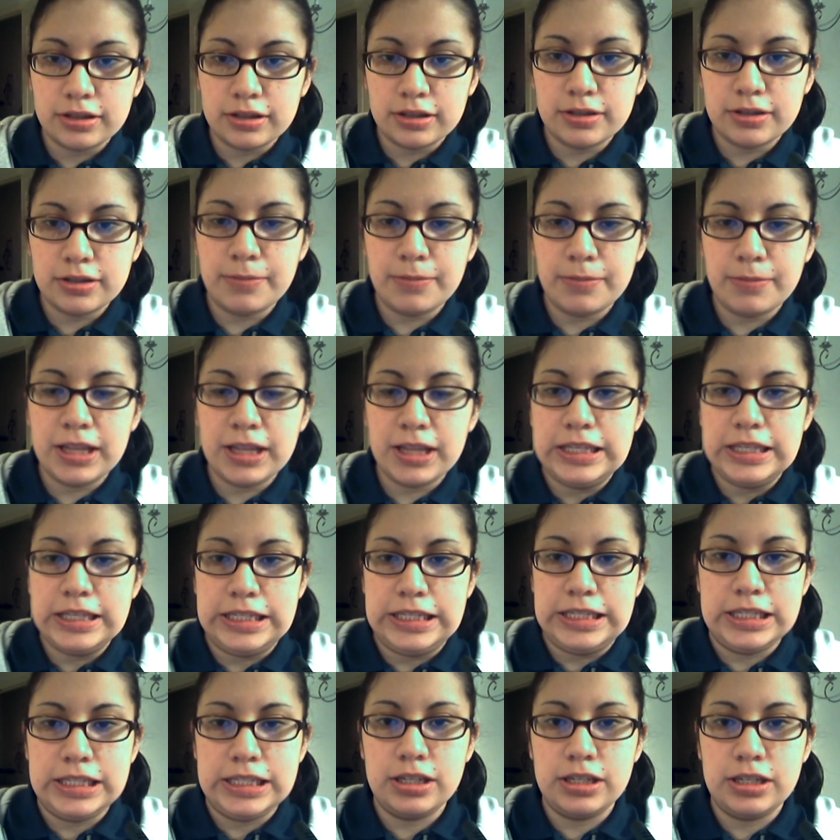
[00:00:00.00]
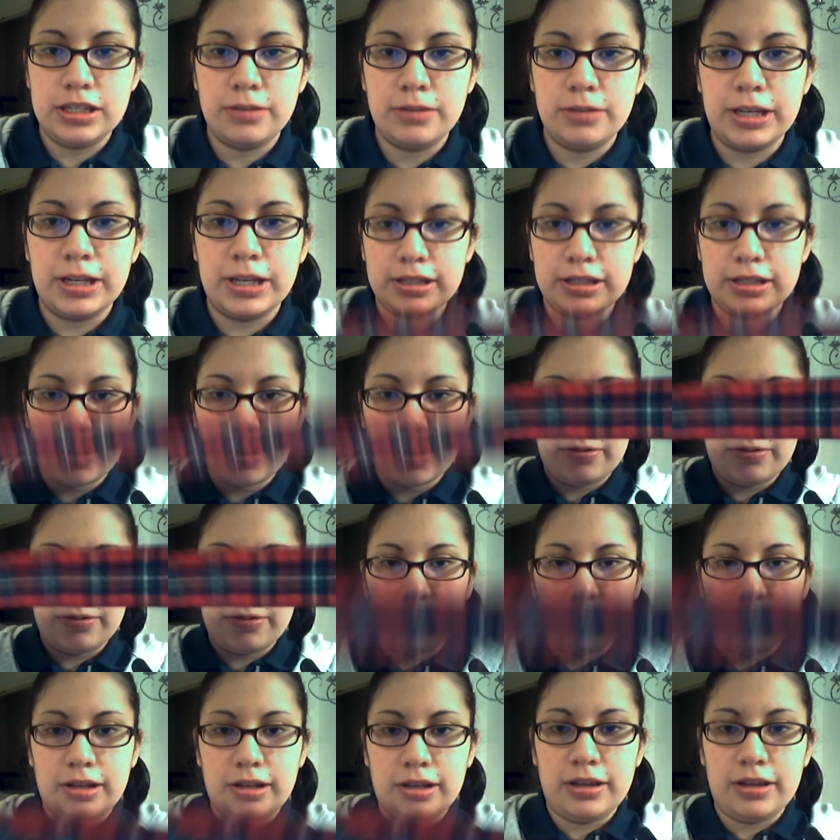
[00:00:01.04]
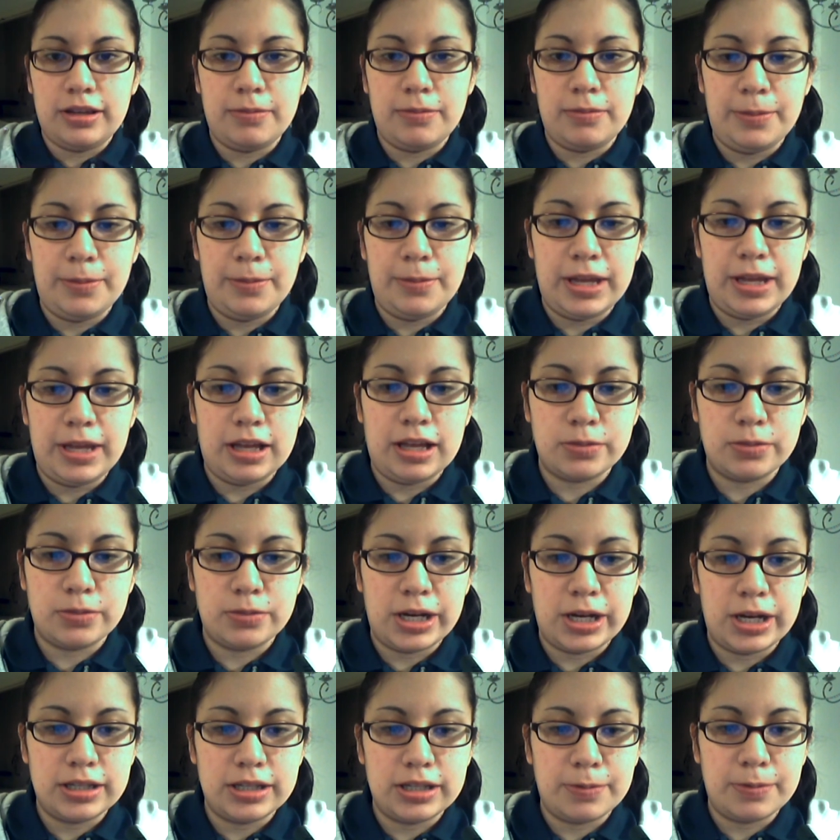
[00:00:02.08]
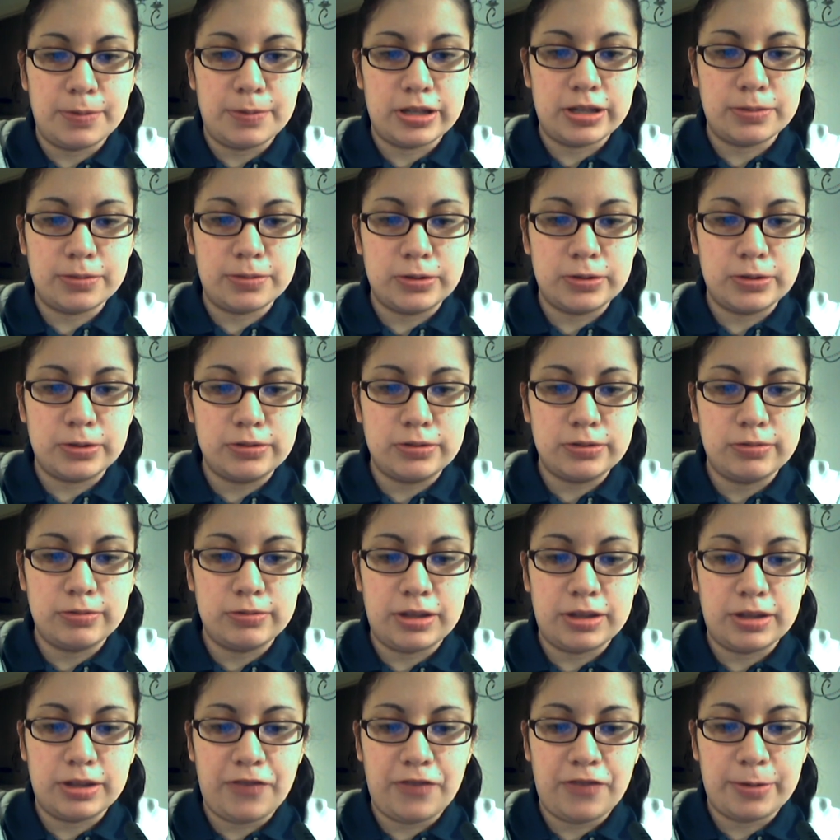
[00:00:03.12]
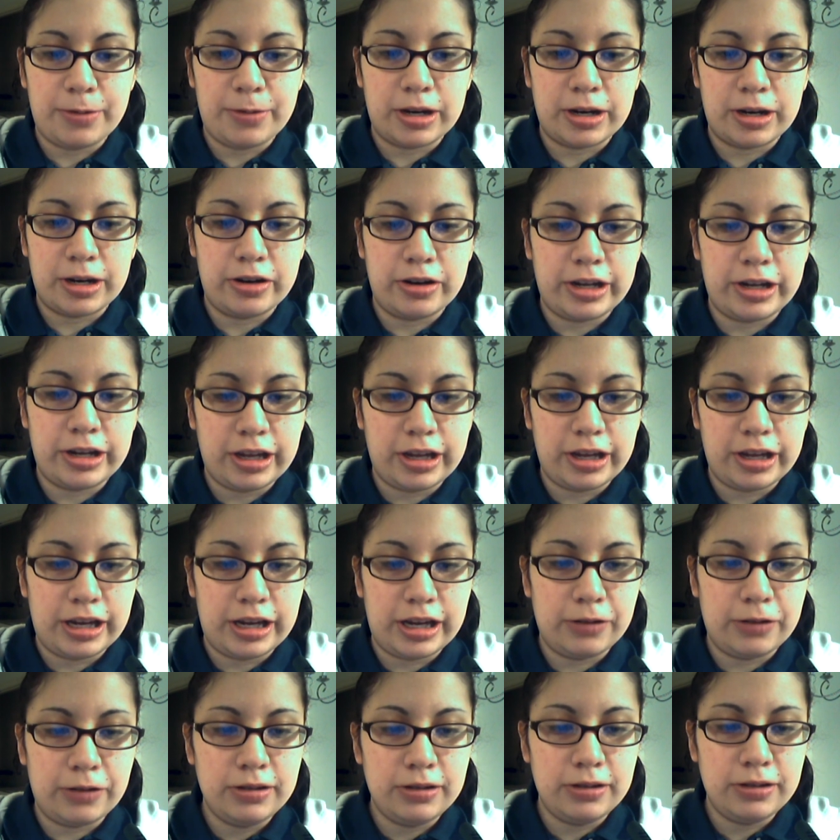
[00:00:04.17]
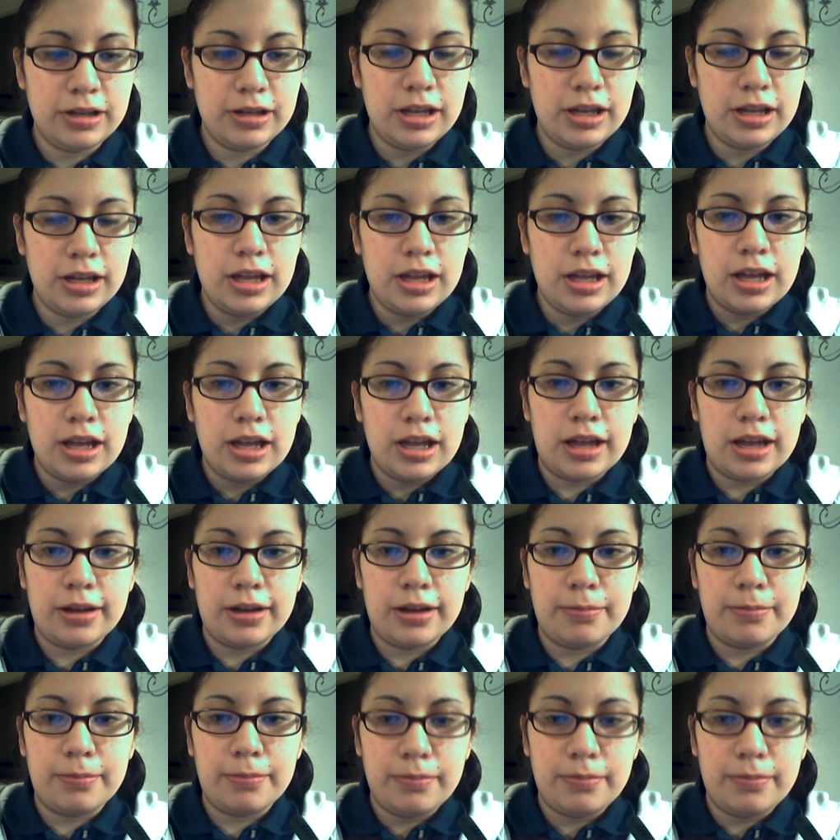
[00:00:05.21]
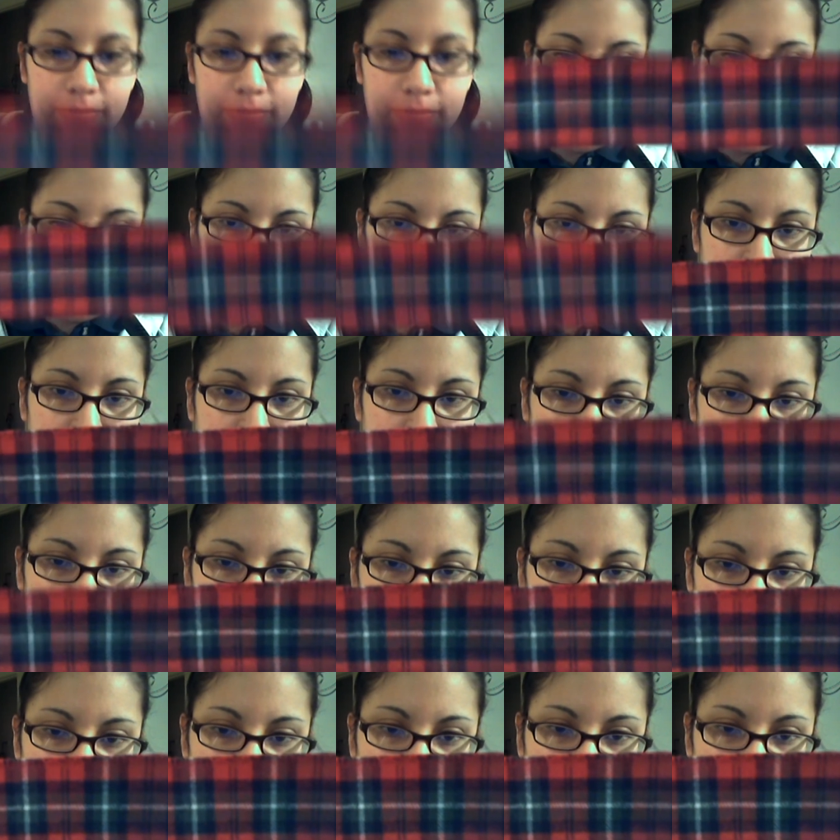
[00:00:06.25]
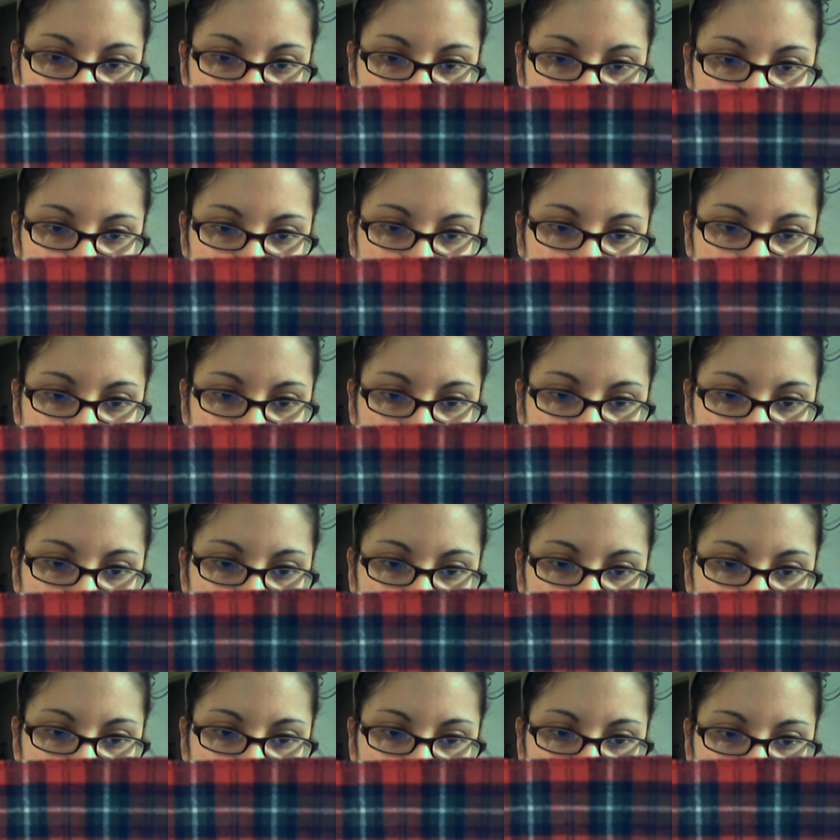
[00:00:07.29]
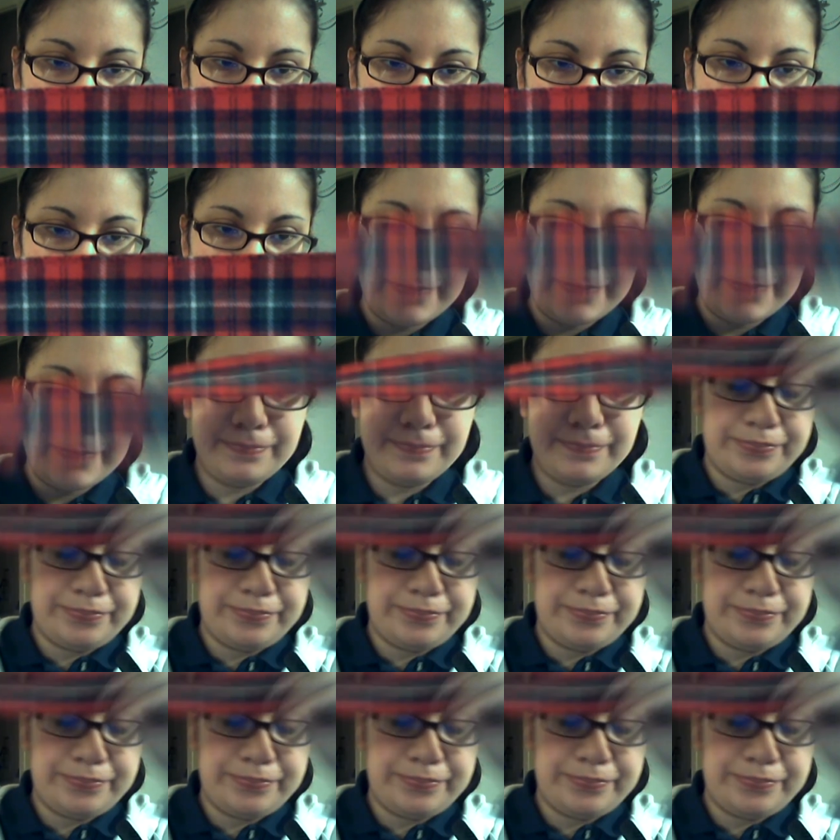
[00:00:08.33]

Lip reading: To make this easier, because I wanted them to be as wide as possible with the fabric I already cut out, I interlocked the edges for my seam.